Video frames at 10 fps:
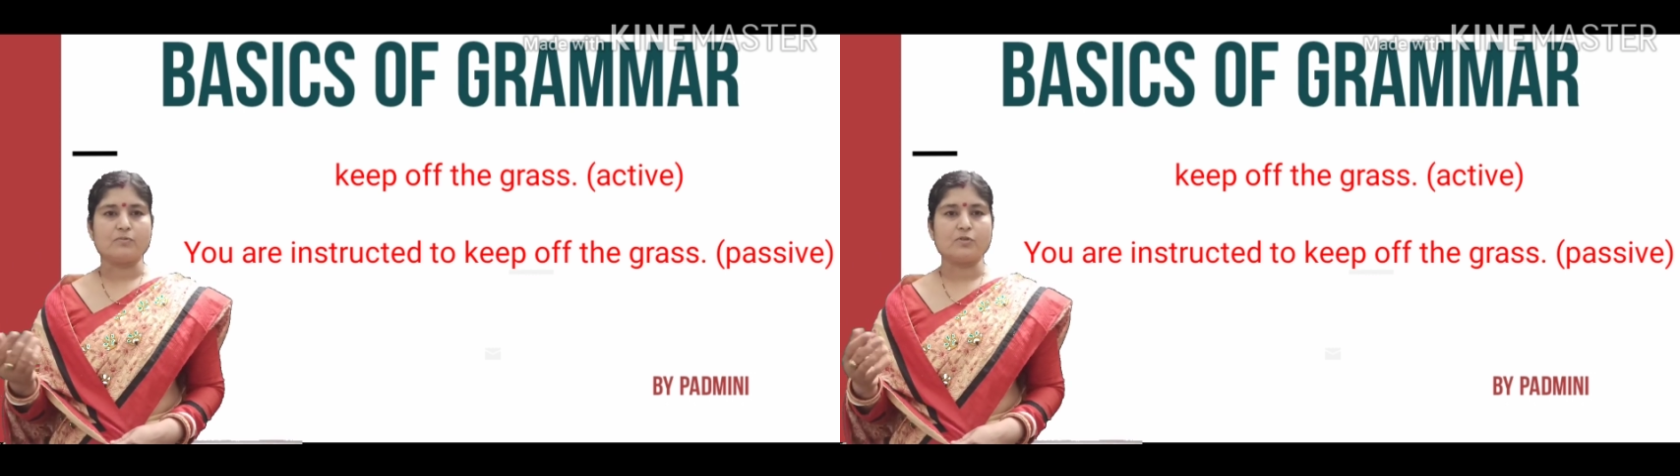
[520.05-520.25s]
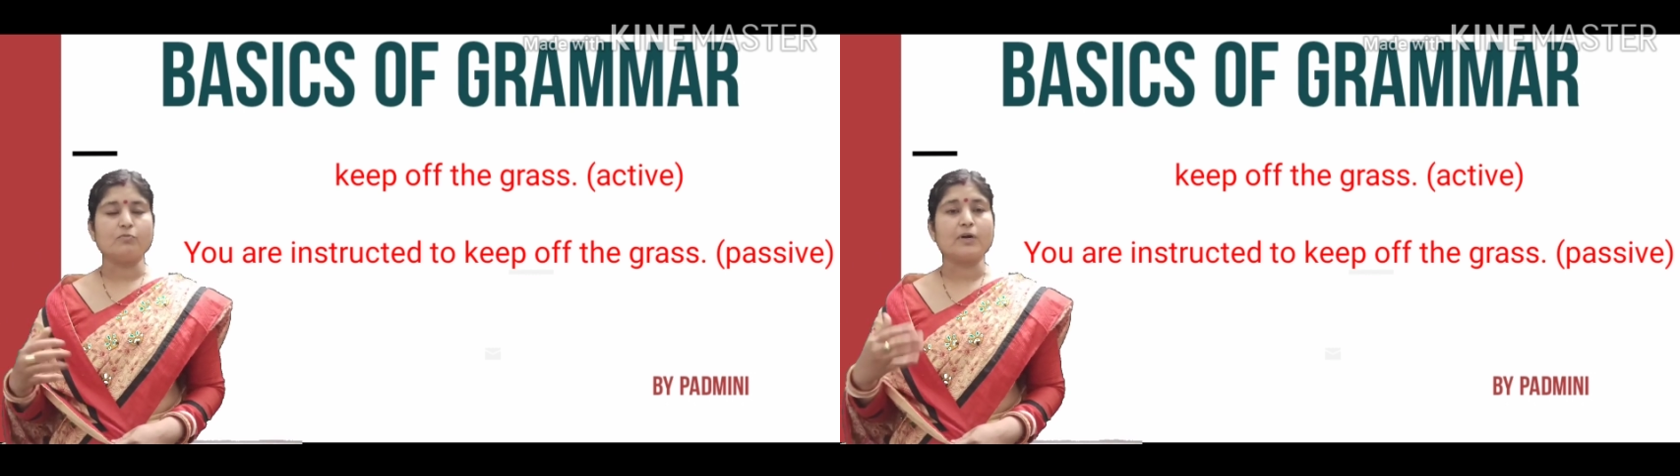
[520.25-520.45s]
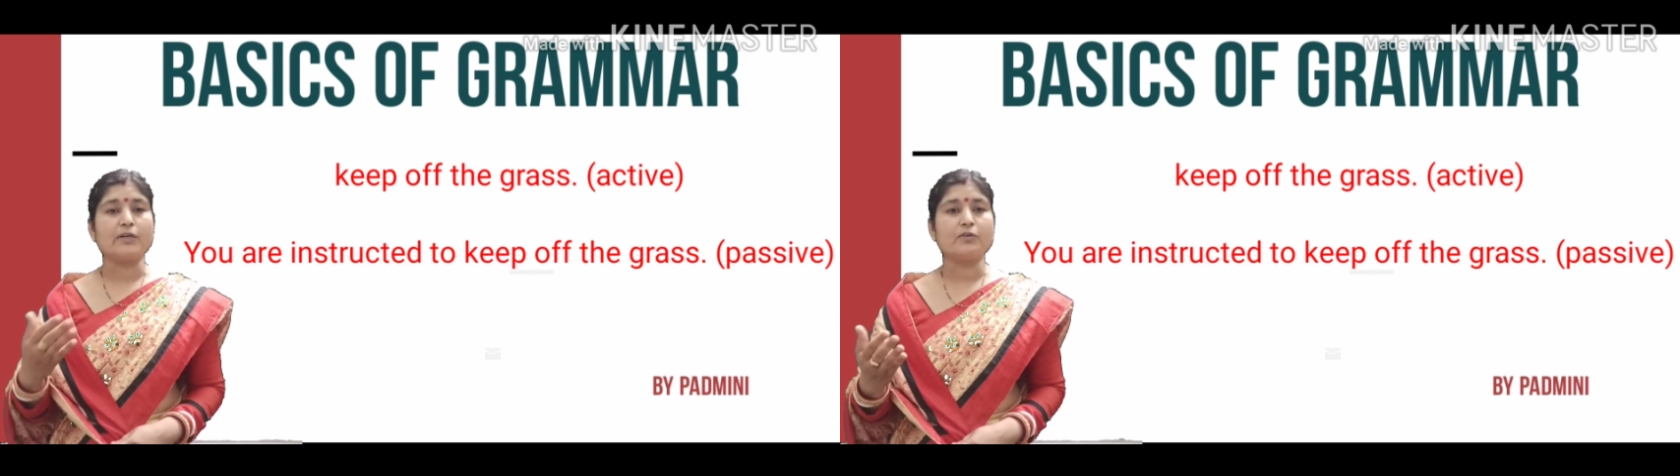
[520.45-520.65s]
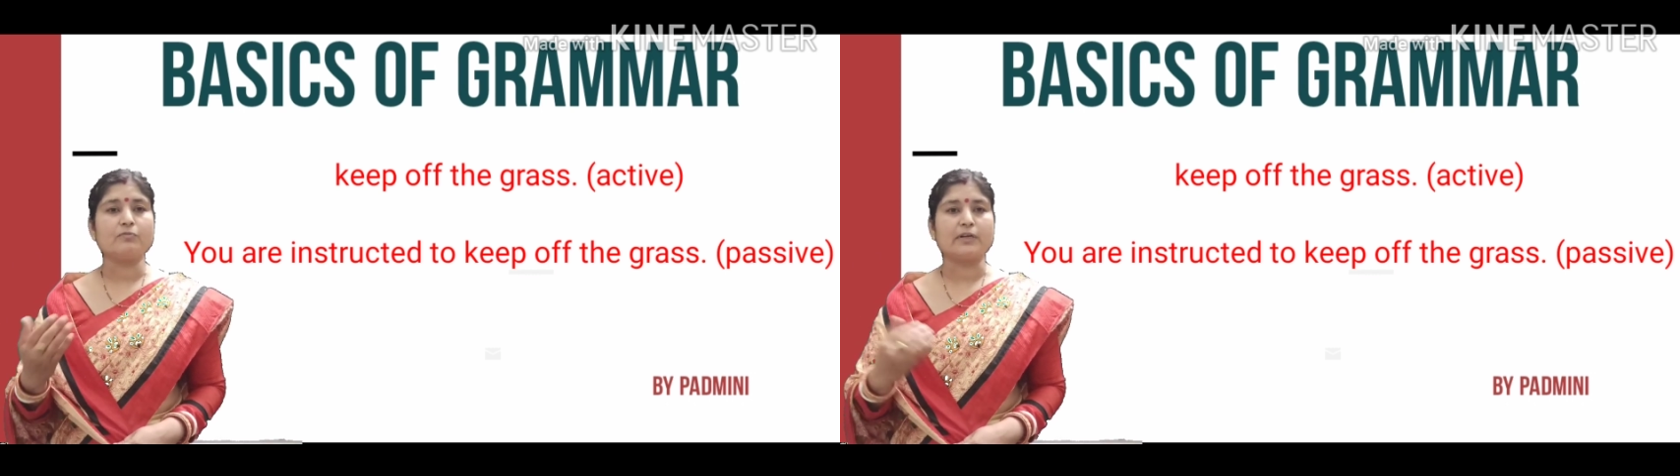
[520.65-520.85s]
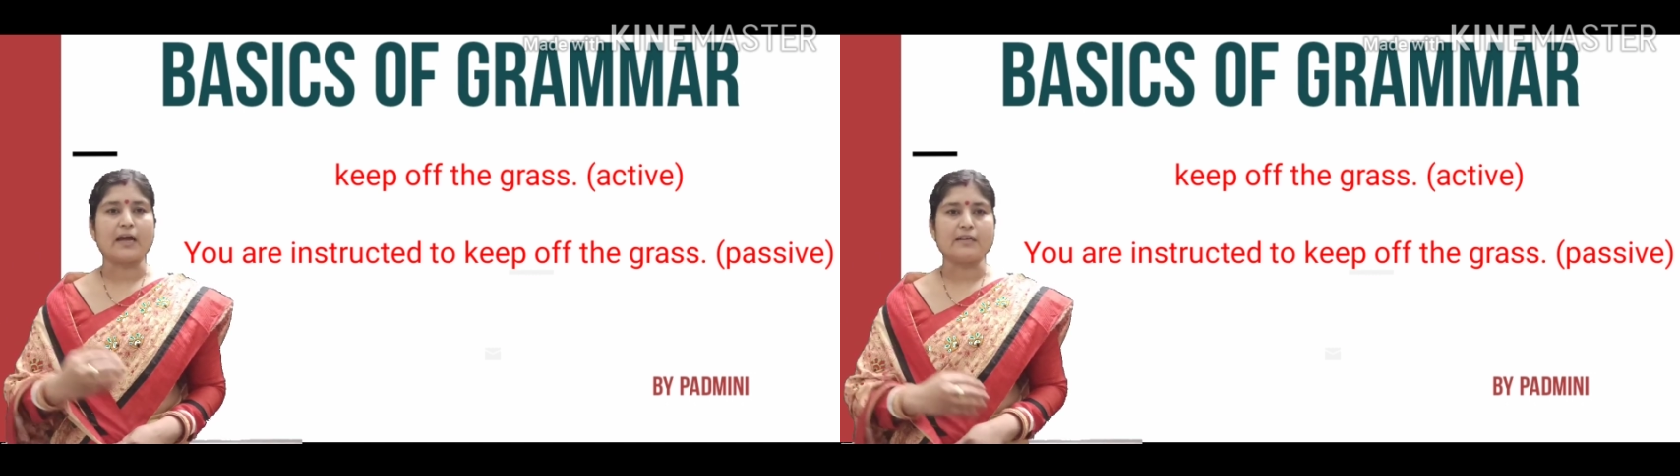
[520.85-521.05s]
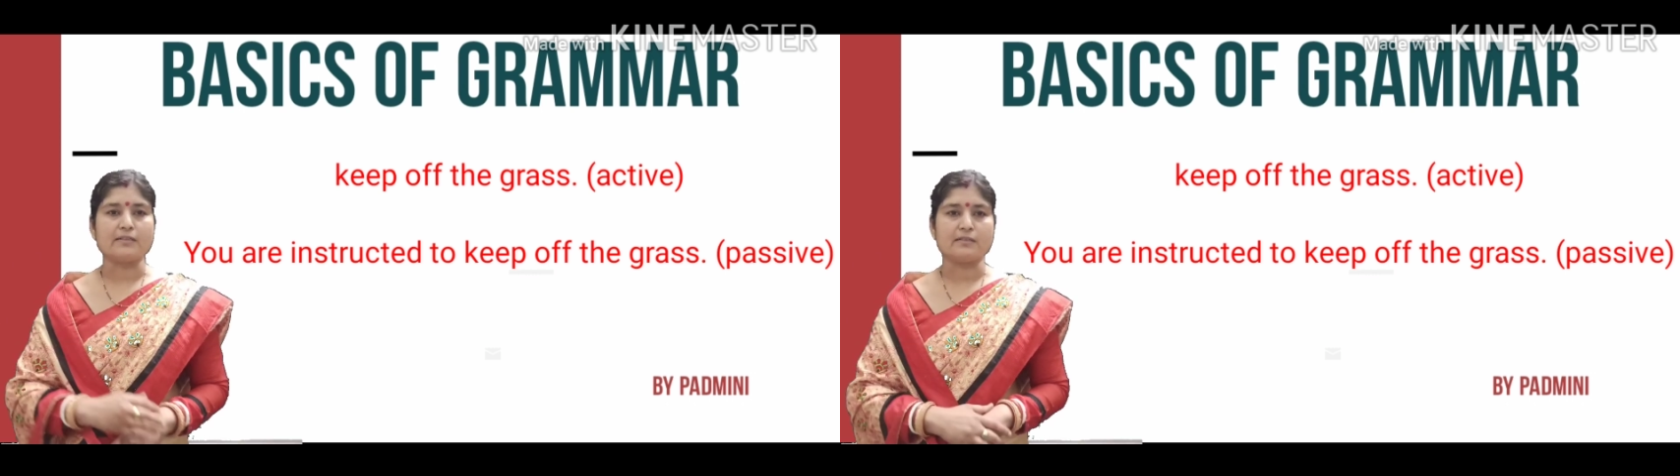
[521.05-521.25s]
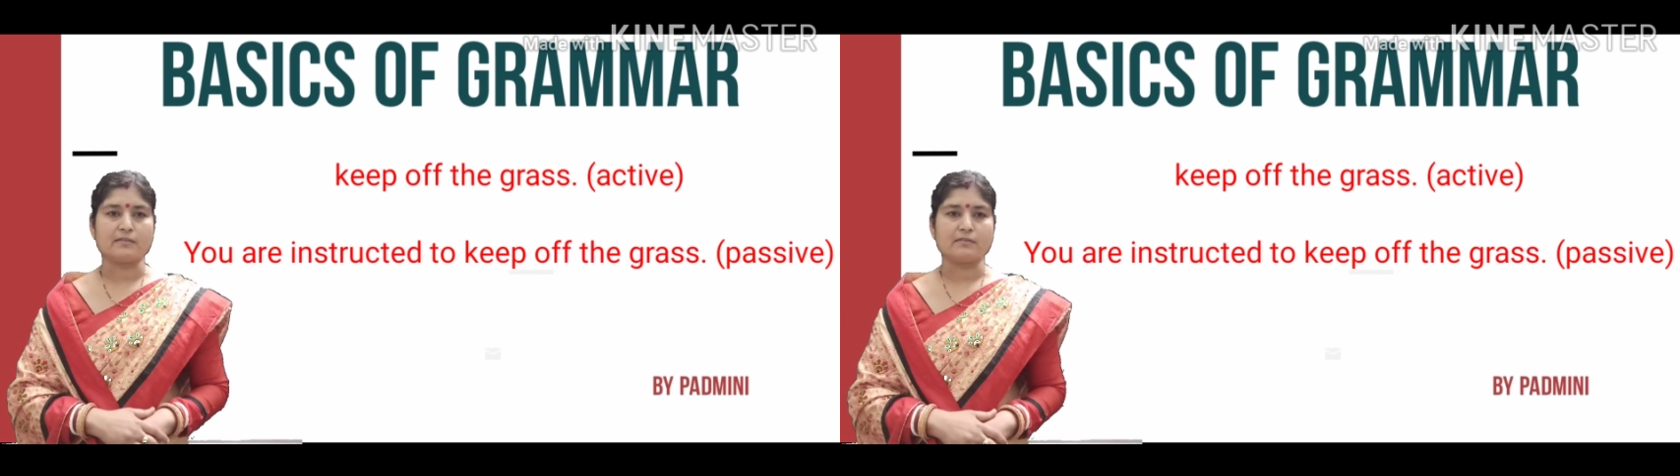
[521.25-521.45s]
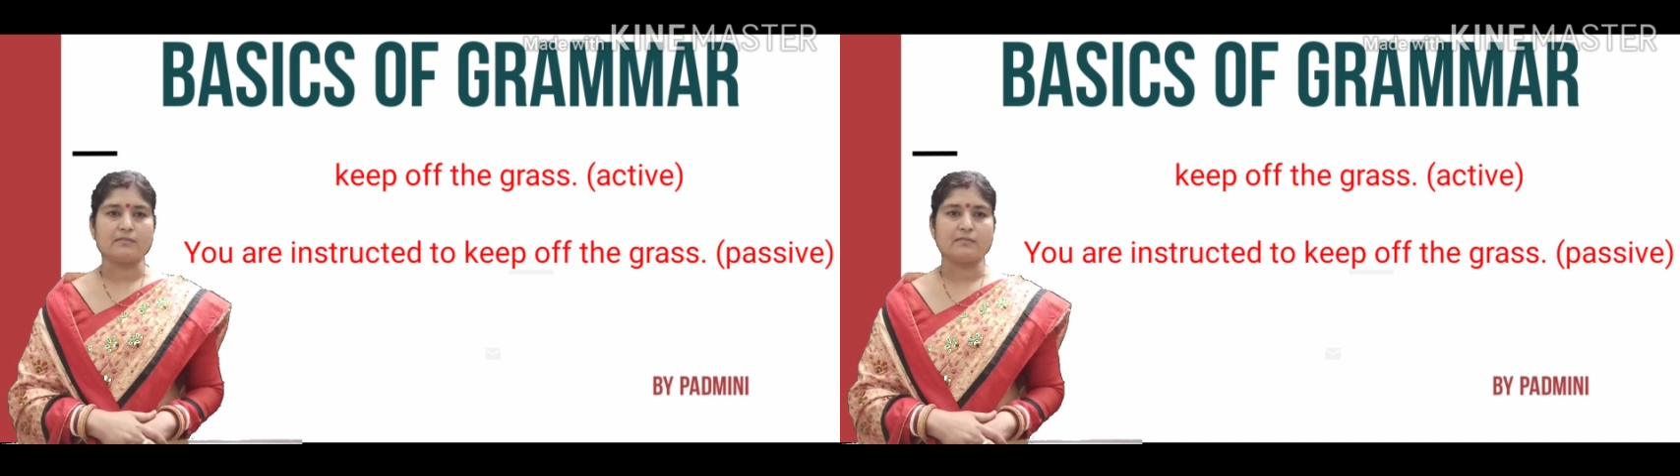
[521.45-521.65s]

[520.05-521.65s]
so what you will write here?